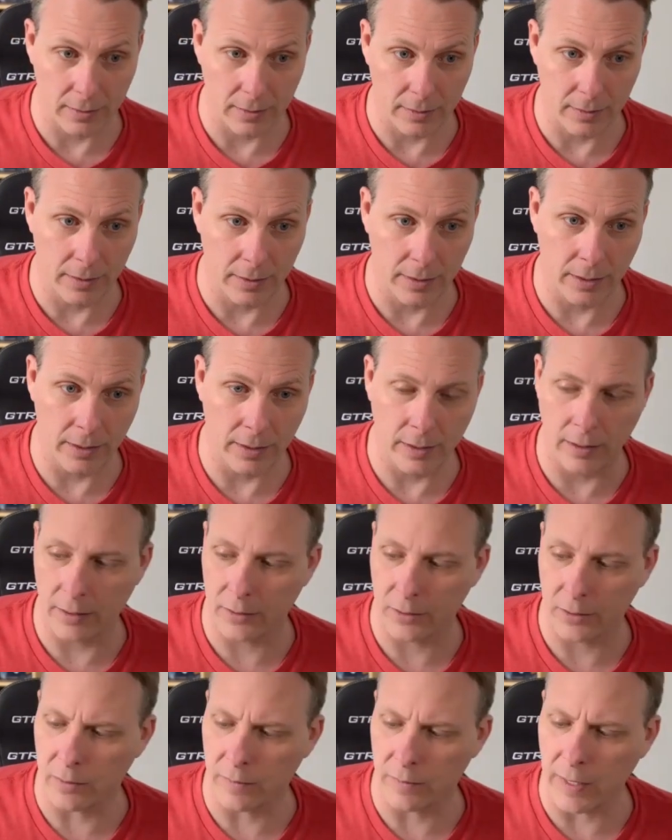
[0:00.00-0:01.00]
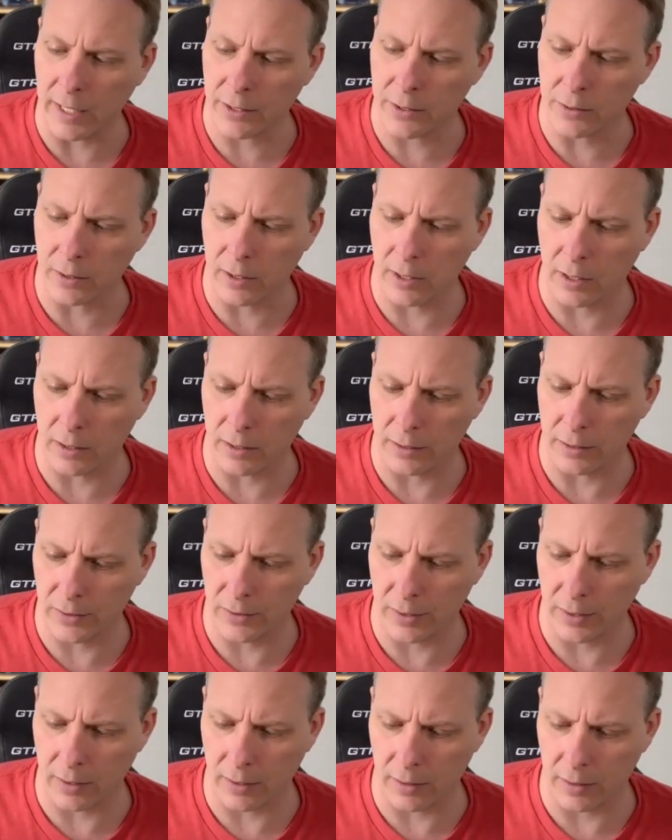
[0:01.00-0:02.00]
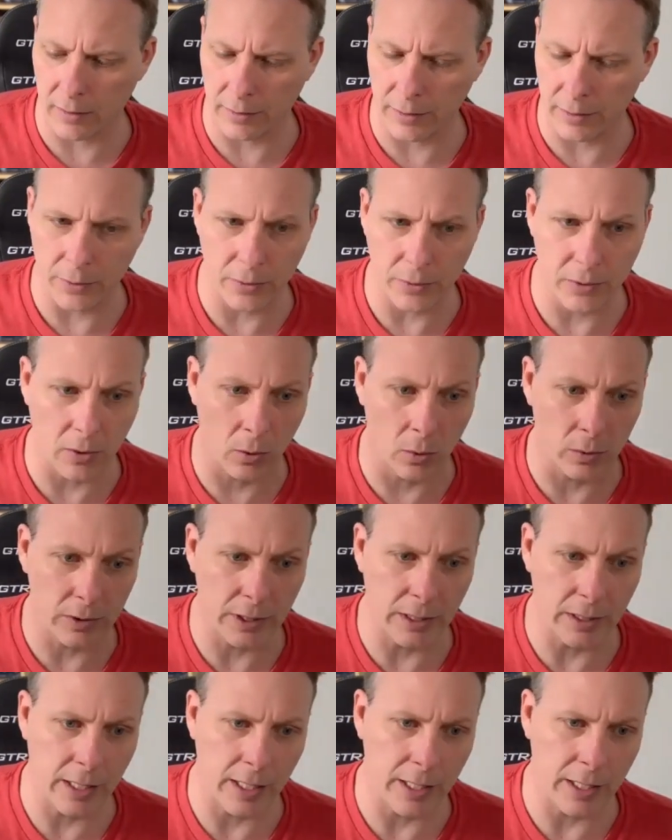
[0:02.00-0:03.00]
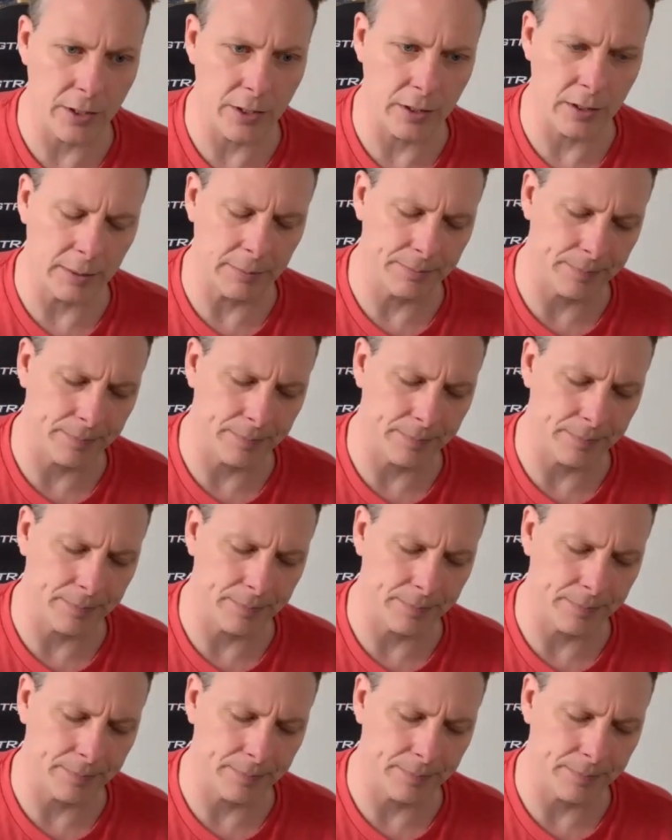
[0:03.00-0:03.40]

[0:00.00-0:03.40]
the sort of extra cards that are used only occasionally.